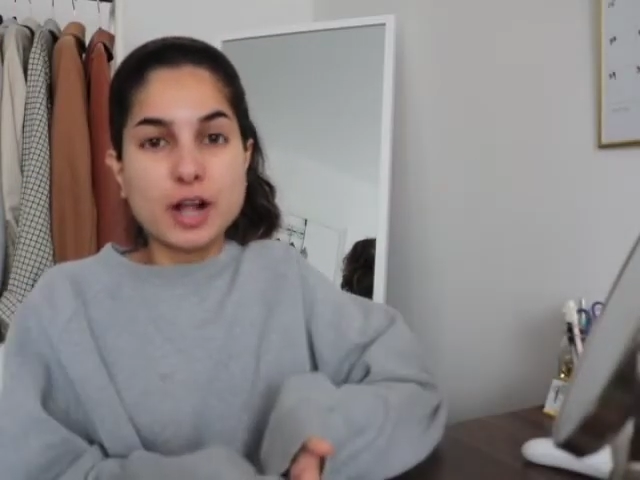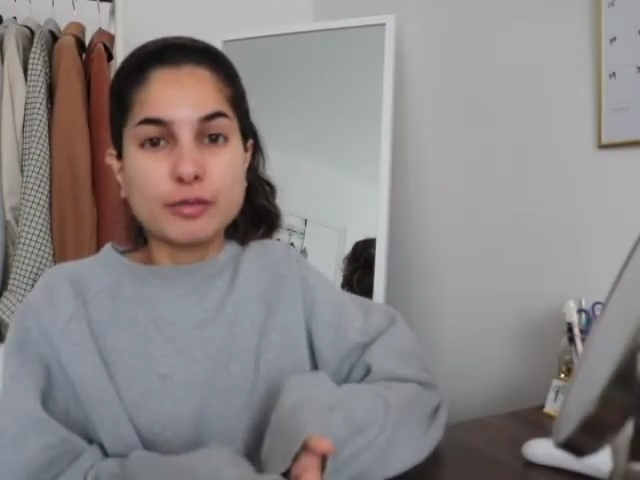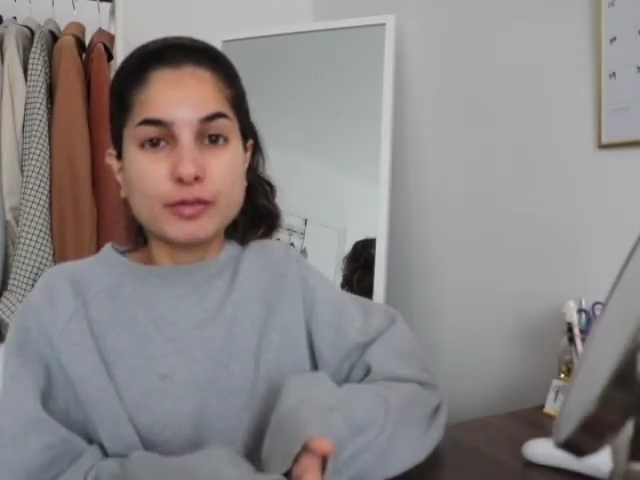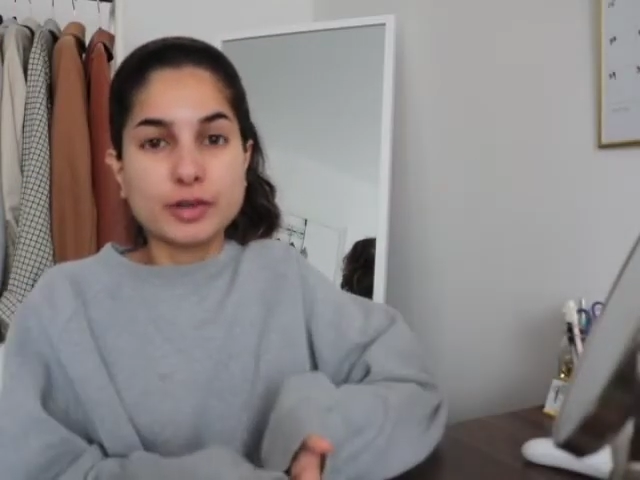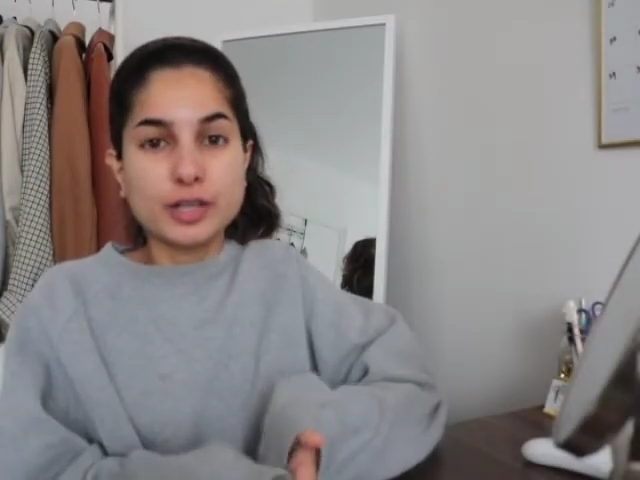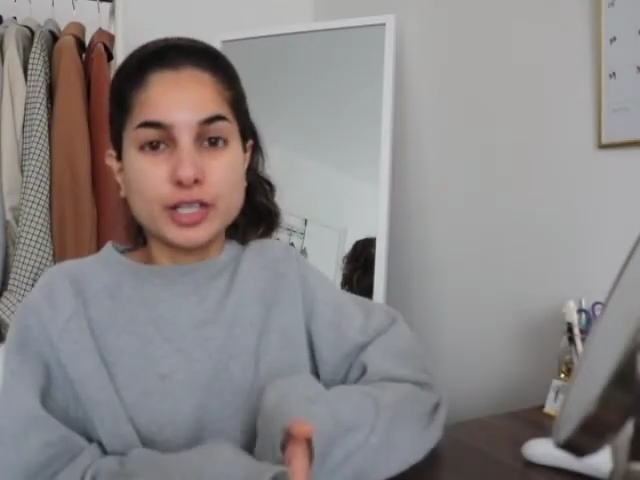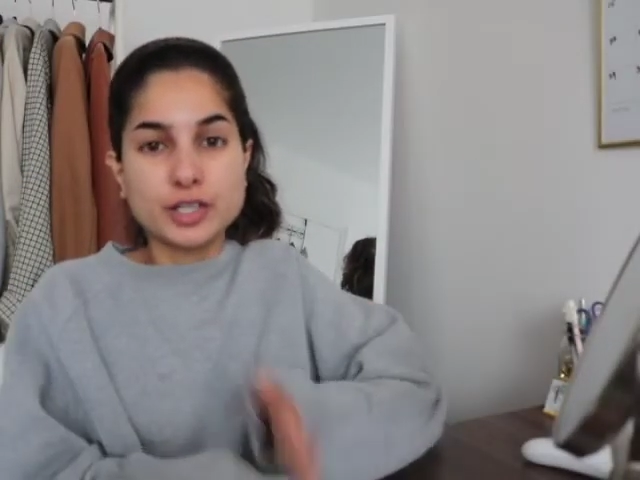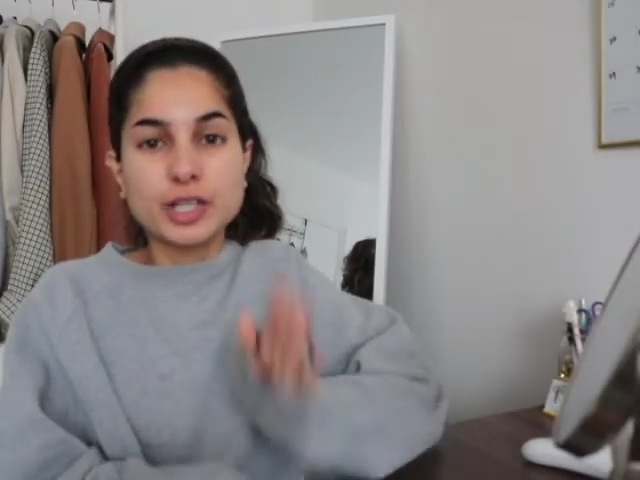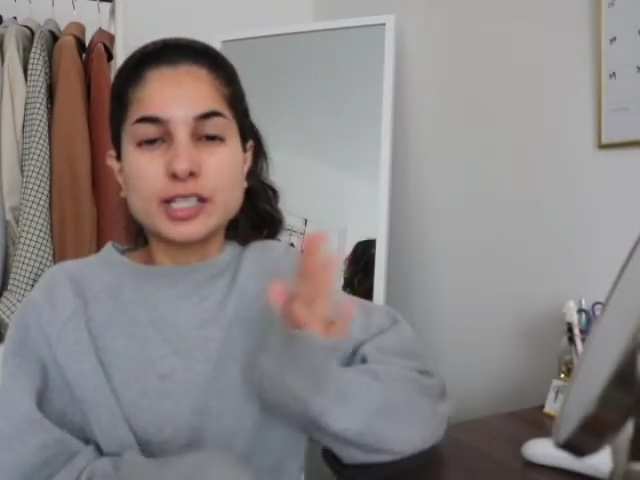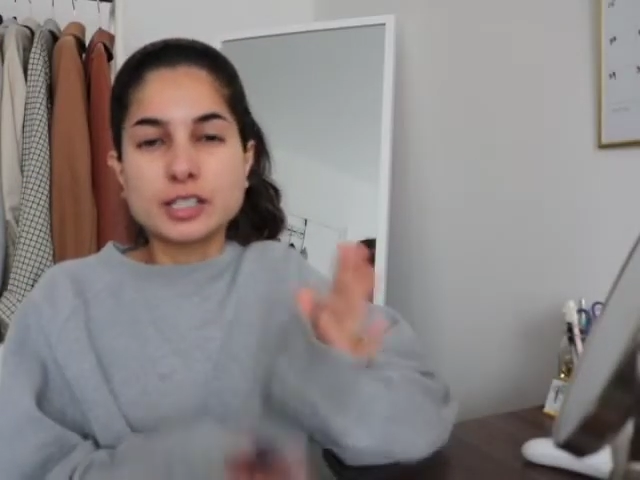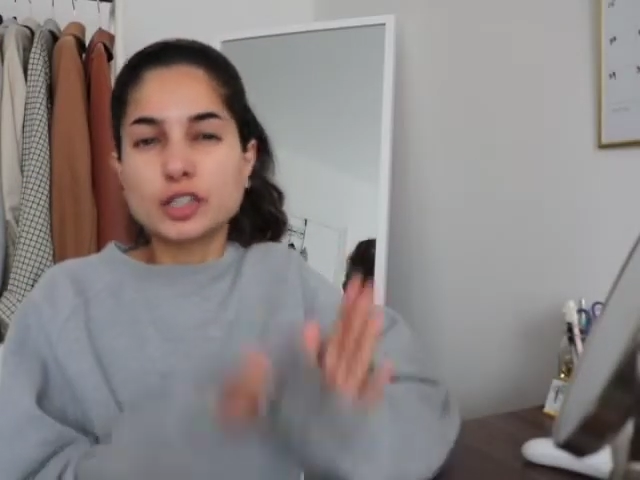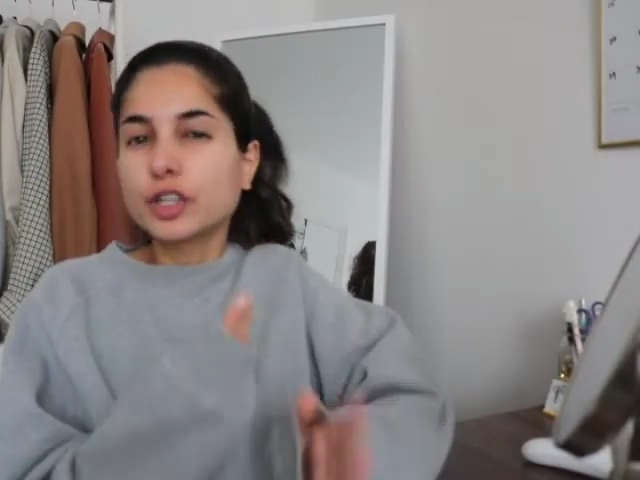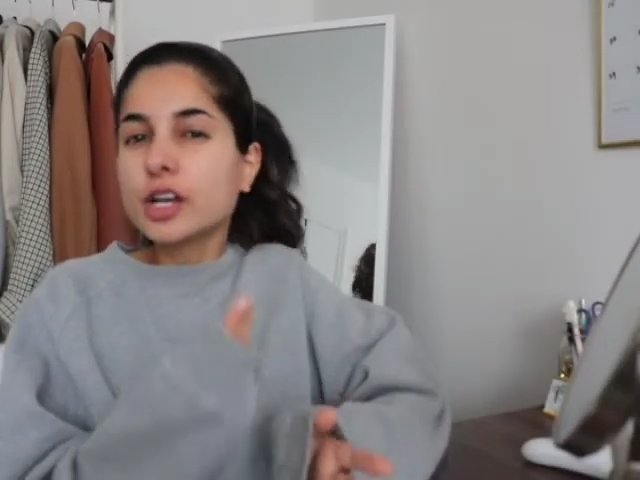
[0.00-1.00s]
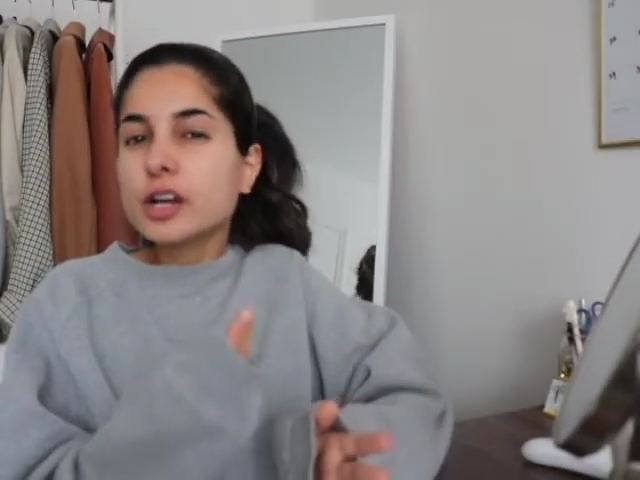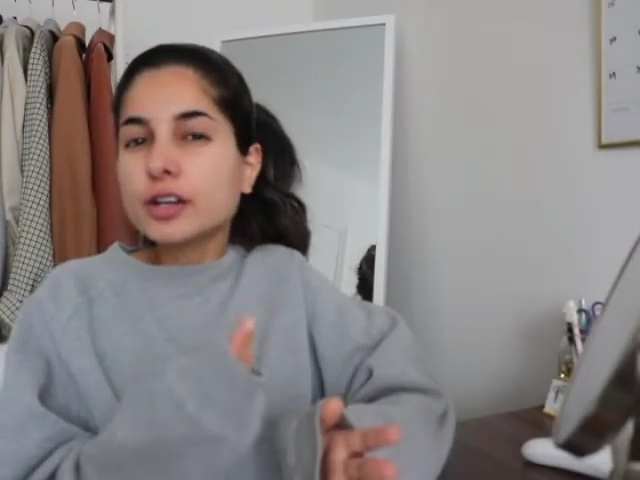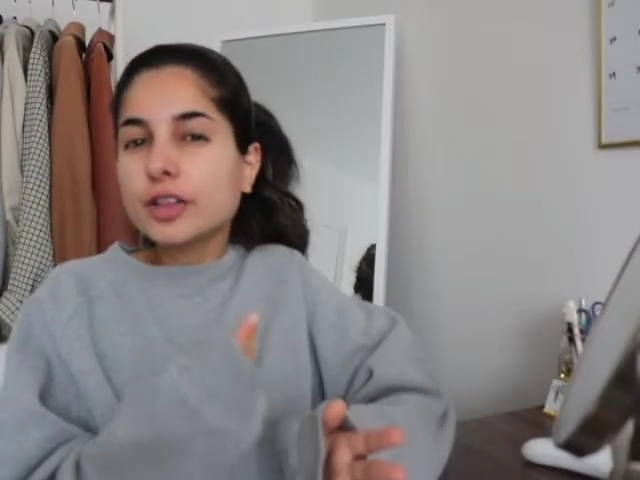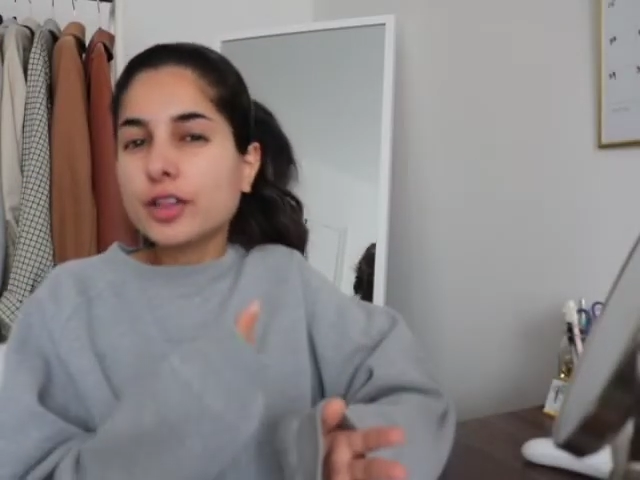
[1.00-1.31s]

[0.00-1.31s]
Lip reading: helpful and you guys learned how